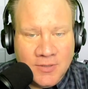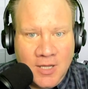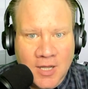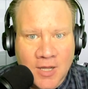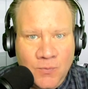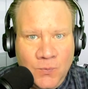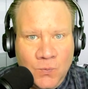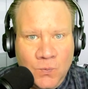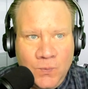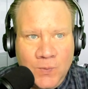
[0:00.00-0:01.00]

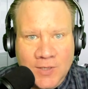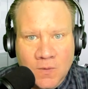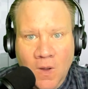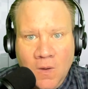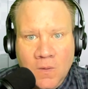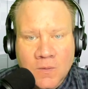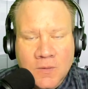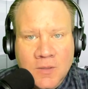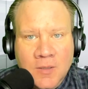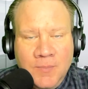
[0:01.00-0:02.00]
We don't know,
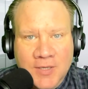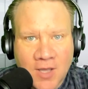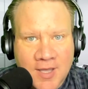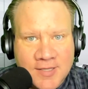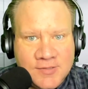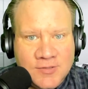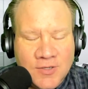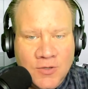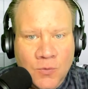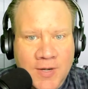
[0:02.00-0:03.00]
because
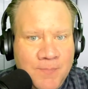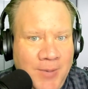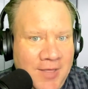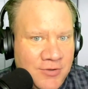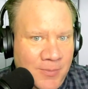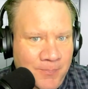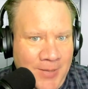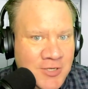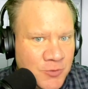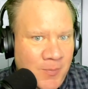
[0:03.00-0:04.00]
we didn't bother to
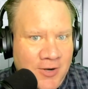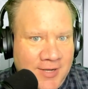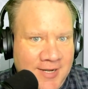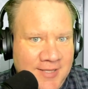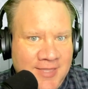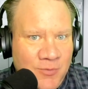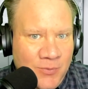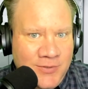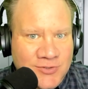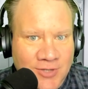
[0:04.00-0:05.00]
benchmark anything when
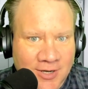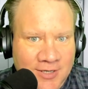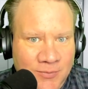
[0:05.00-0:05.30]
we started.